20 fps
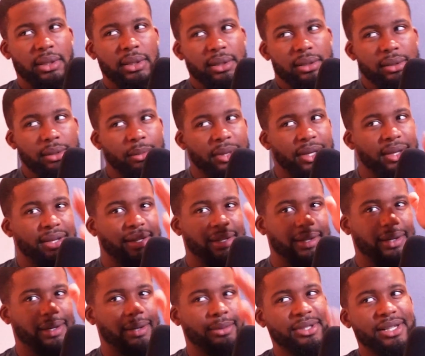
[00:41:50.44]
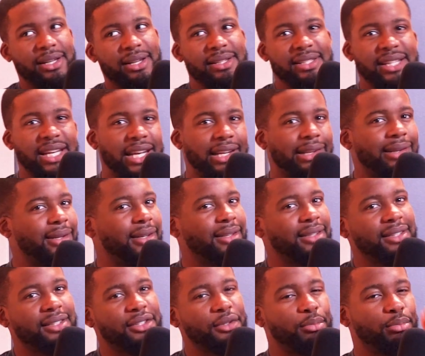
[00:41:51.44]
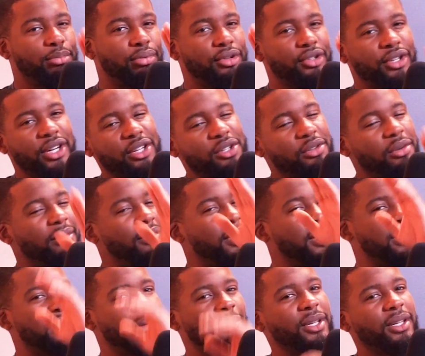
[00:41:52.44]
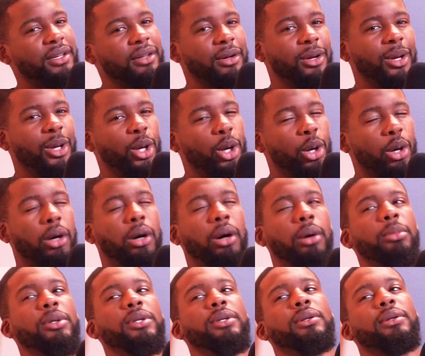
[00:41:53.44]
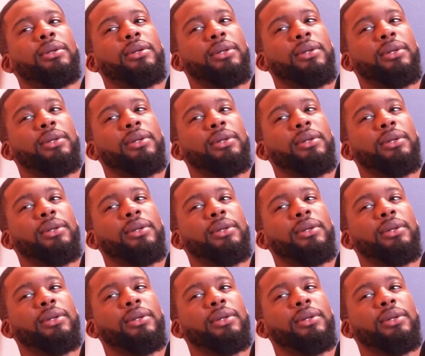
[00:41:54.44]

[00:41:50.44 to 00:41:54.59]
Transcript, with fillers: it's a bit, you know what I'm trying to say? The, the the trajectory of it, it's a bit common.